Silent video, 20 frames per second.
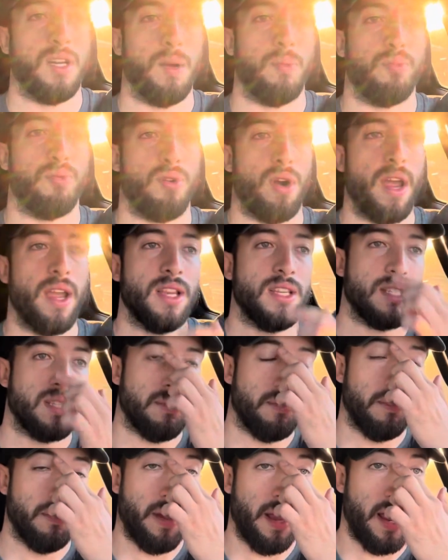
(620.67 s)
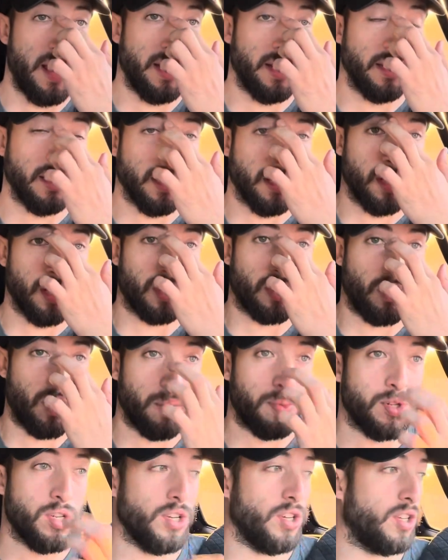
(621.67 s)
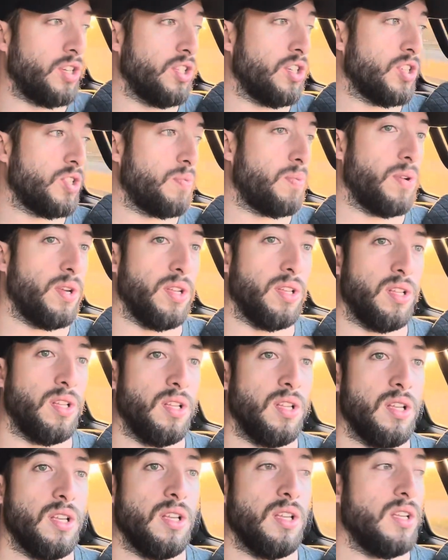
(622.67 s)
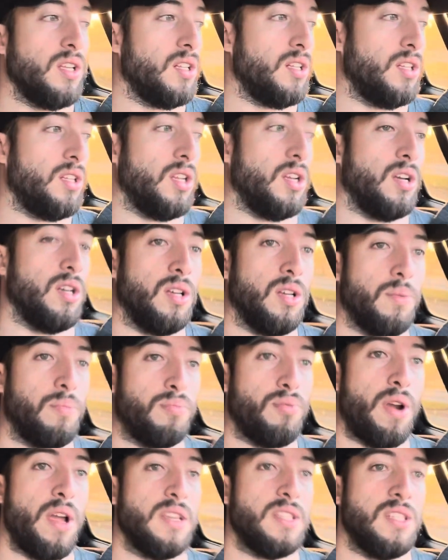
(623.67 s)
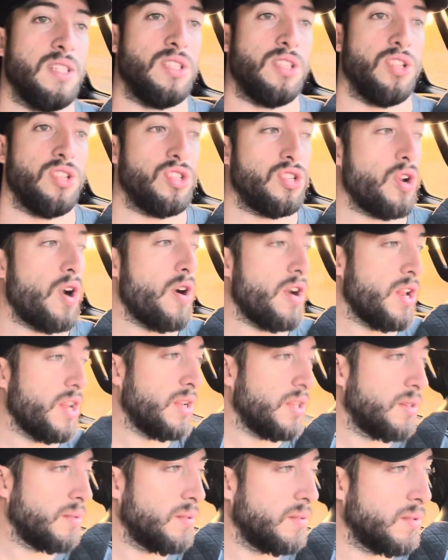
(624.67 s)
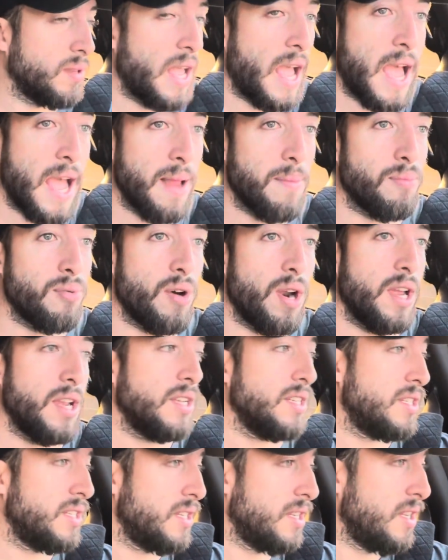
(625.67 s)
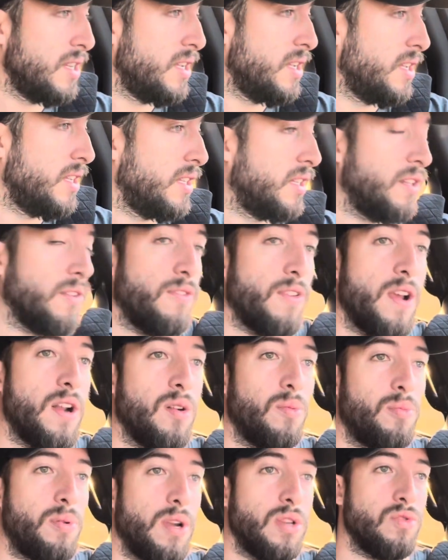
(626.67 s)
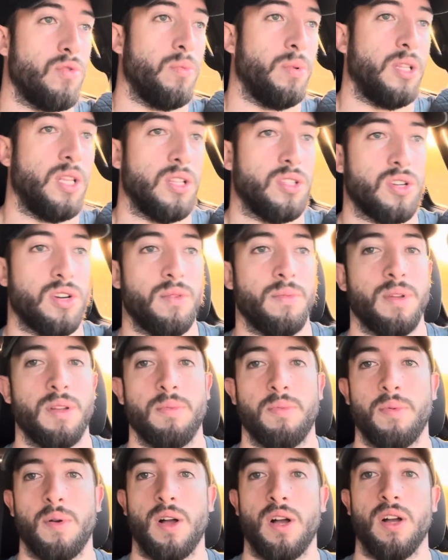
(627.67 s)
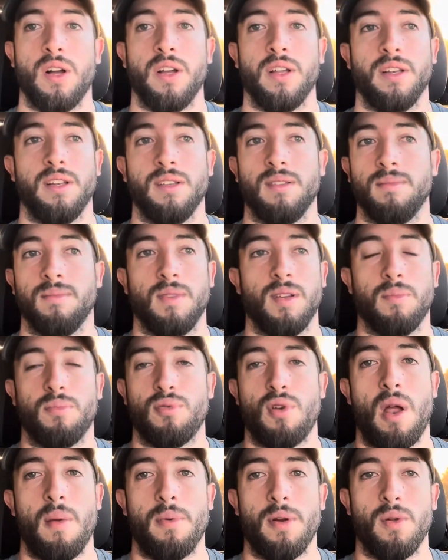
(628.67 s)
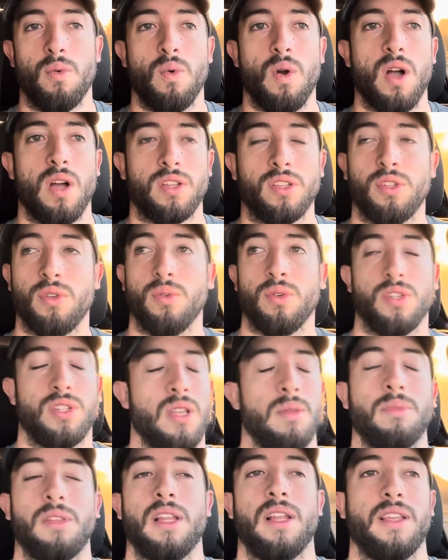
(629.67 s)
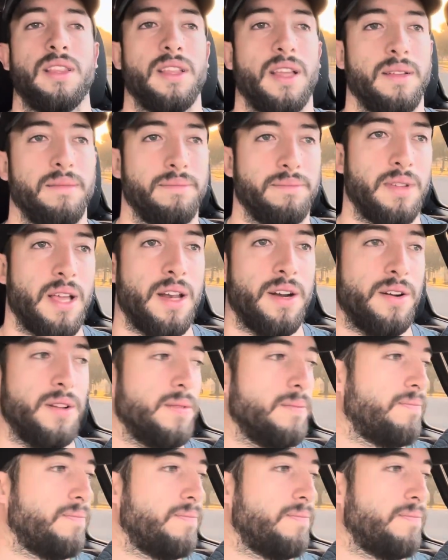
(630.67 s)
price, and in the description you can just put the price is the starting at price, the final price will be determined upon a property walkthrough or something like that. I don't know.